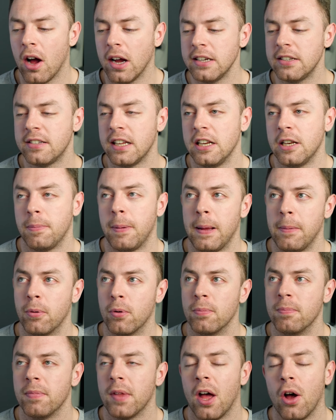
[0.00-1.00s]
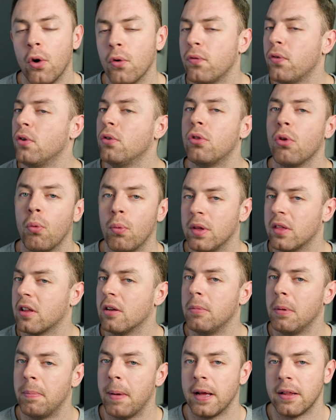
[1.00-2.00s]
I say to people, whole food's always
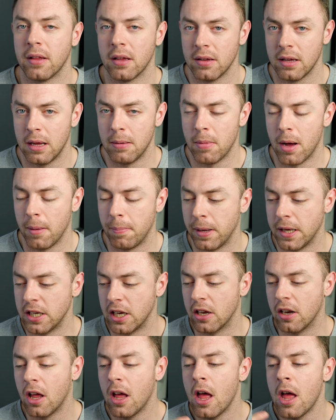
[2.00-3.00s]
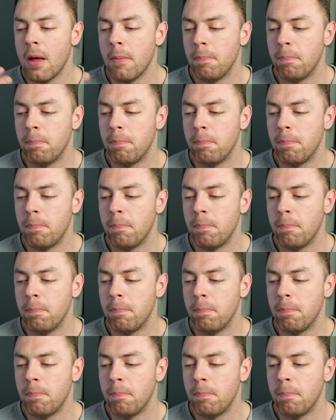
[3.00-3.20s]
going to be better, in my opinion,